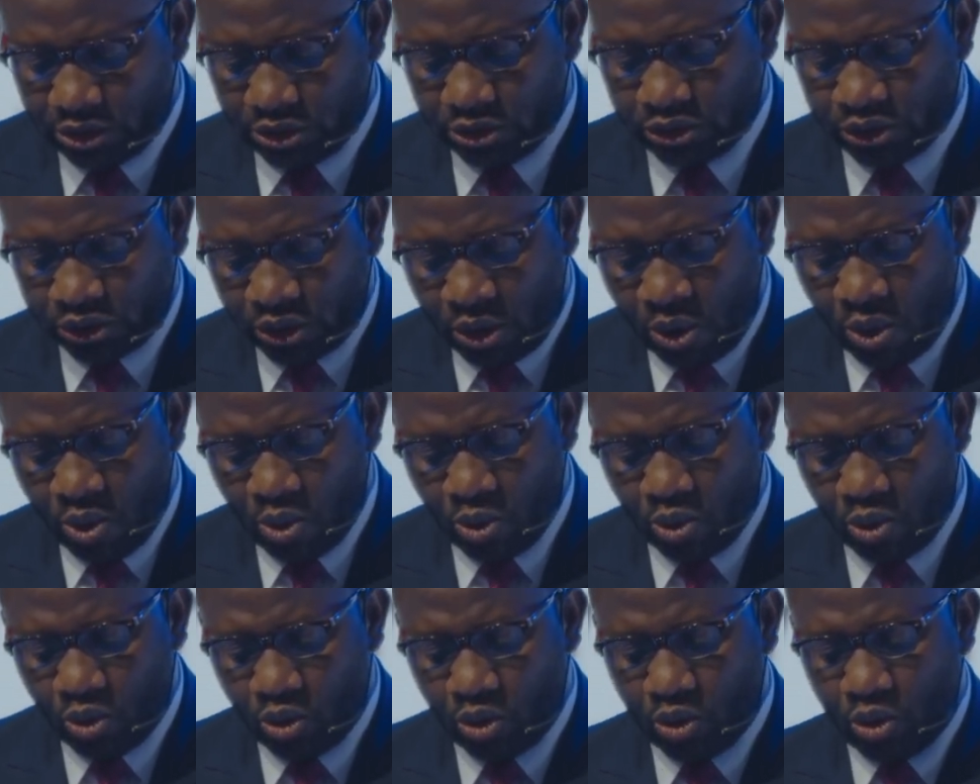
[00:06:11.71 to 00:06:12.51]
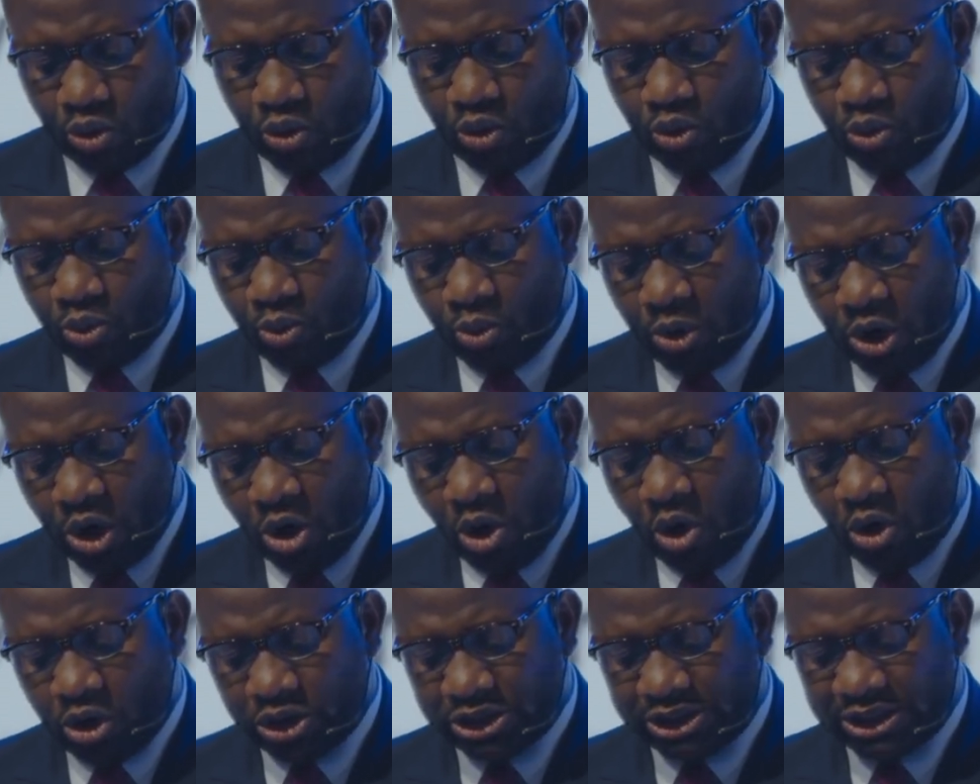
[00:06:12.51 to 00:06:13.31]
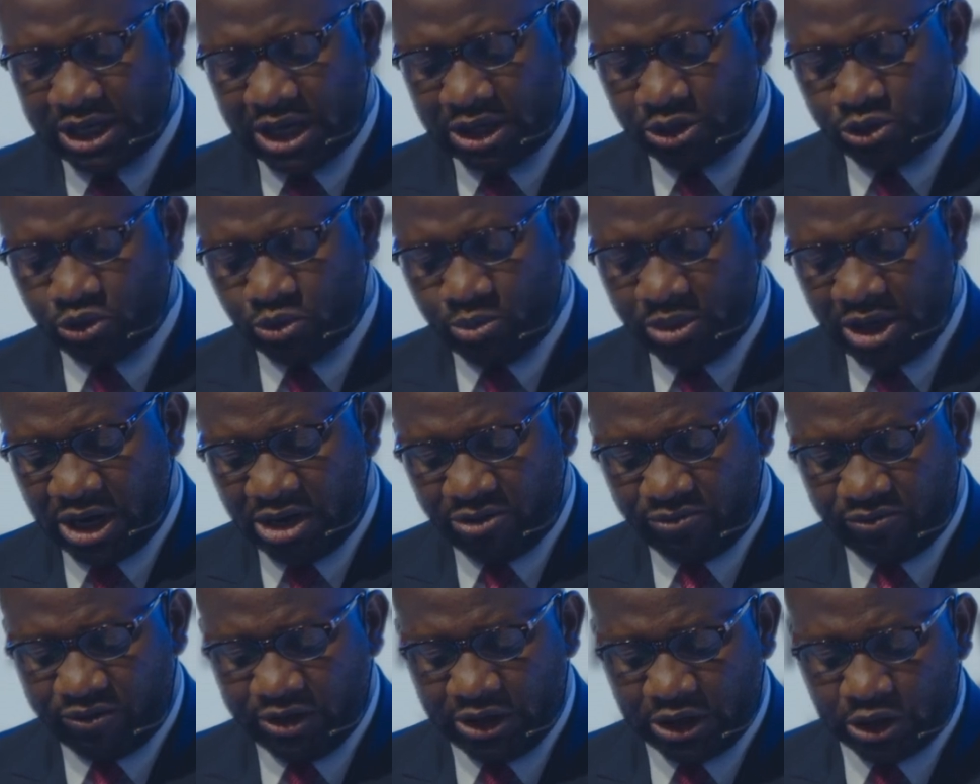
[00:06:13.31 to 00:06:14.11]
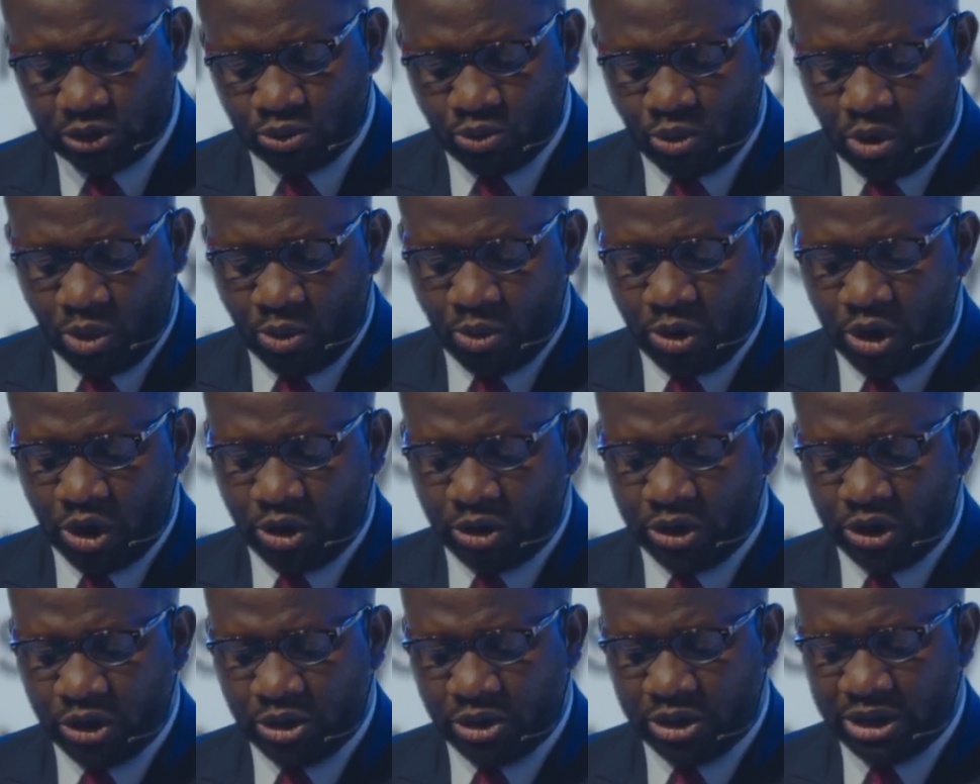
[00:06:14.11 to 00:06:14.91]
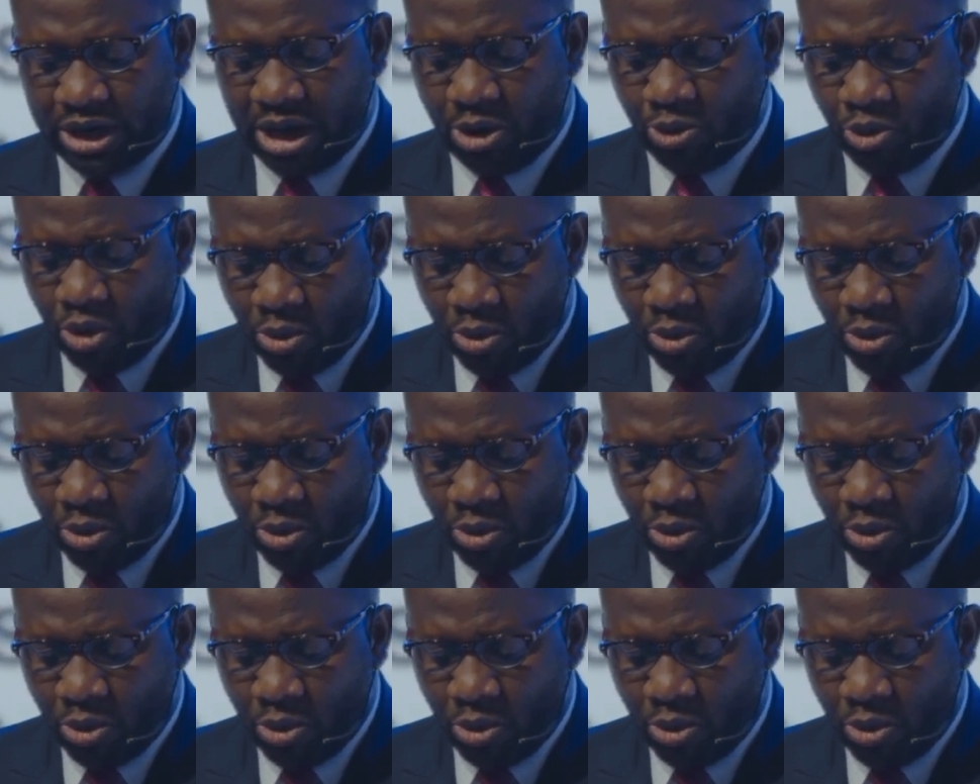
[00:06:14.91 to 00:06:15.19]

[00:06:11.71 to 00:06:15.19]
So we all stand to benefit one way or the other.